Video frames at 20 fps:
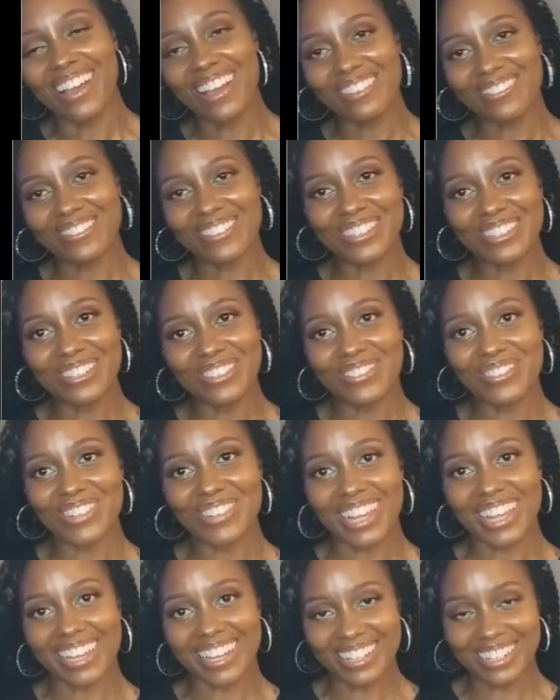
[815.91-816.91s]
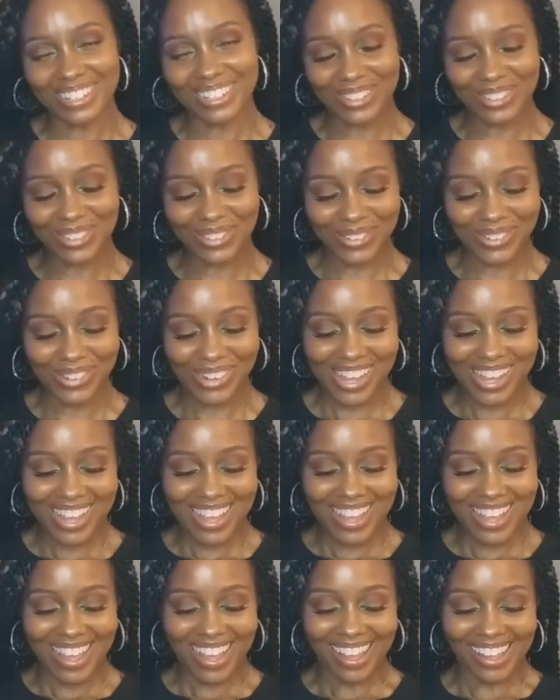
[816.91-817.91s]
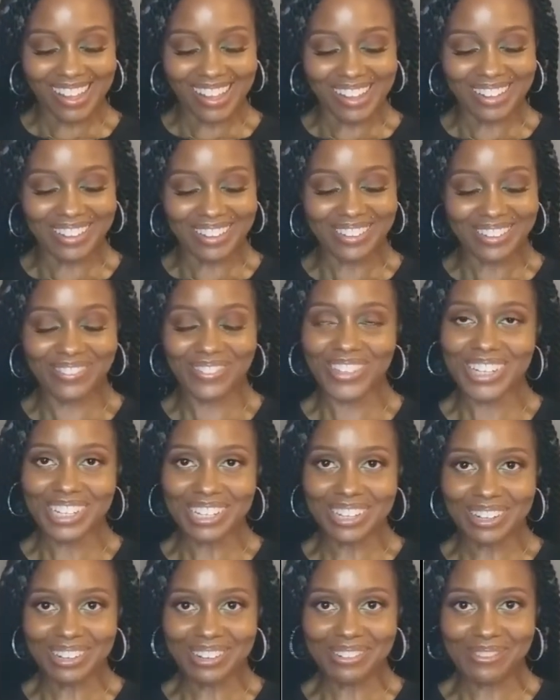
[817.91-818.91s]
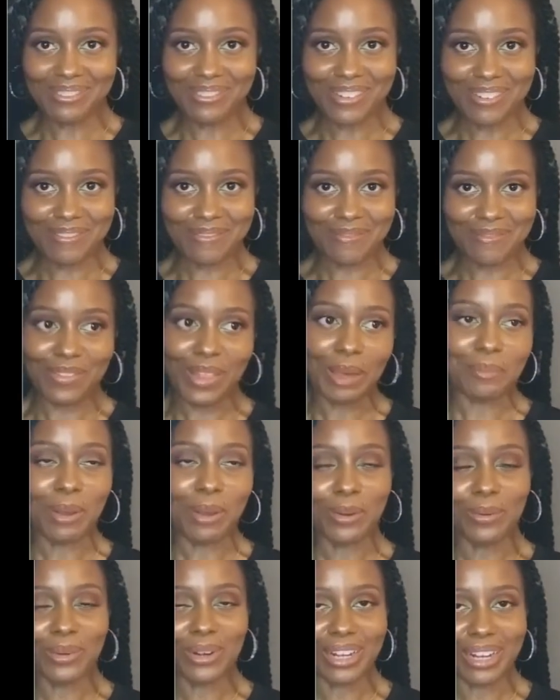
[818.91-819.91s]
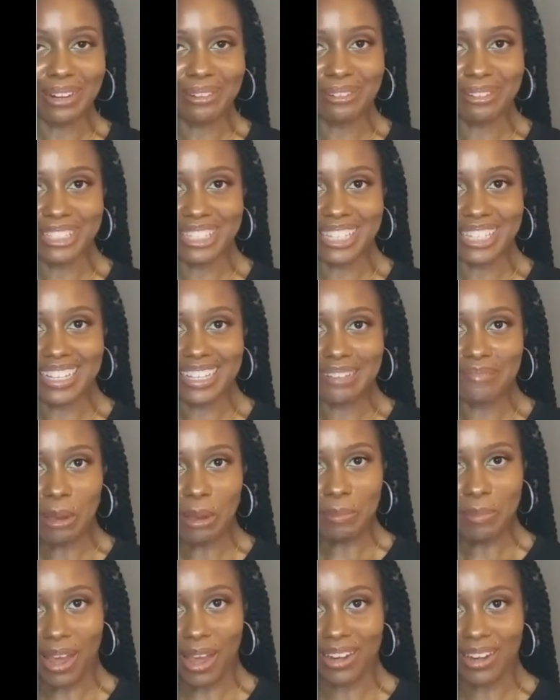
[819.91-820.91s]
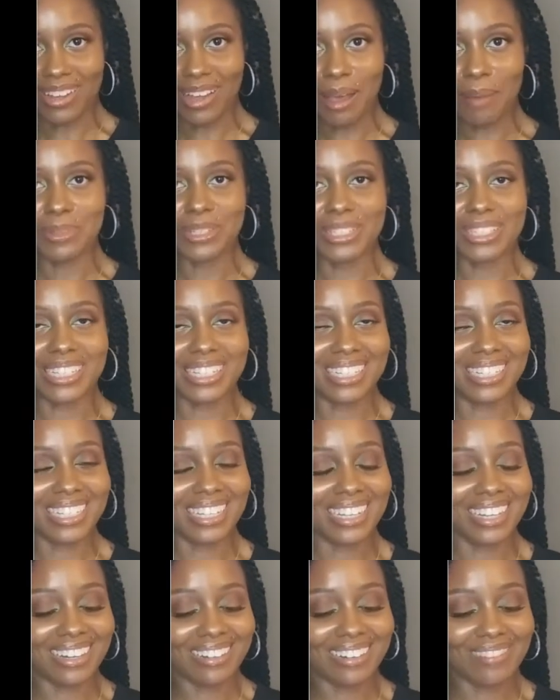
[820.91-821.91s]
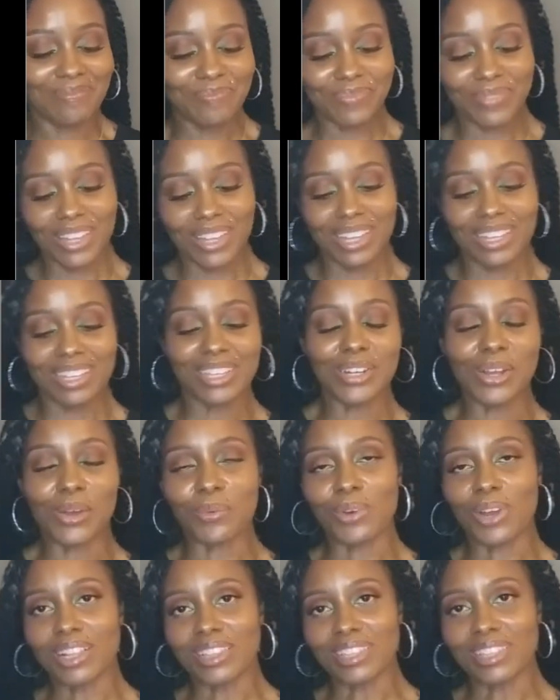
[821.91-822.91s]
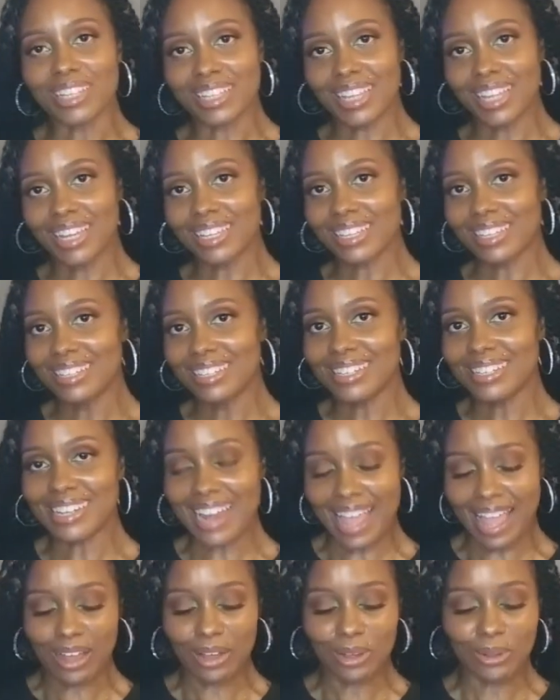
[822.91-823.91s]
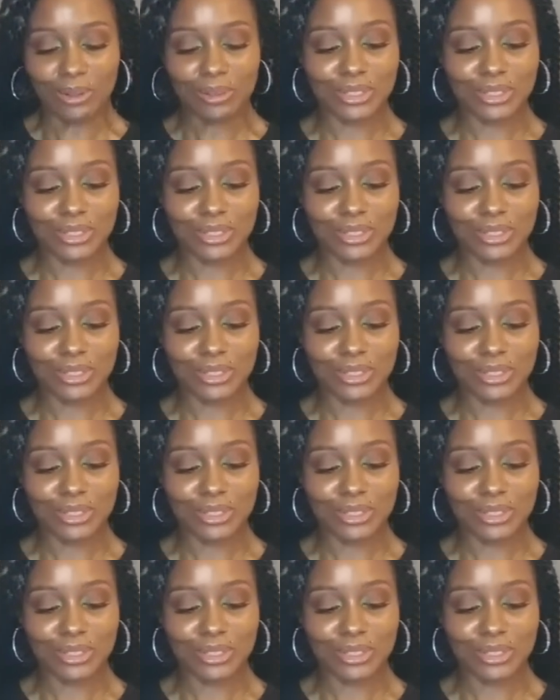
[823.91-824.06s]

I have to do like a new video of like my workout routine, my body composition, you know, what I look like now.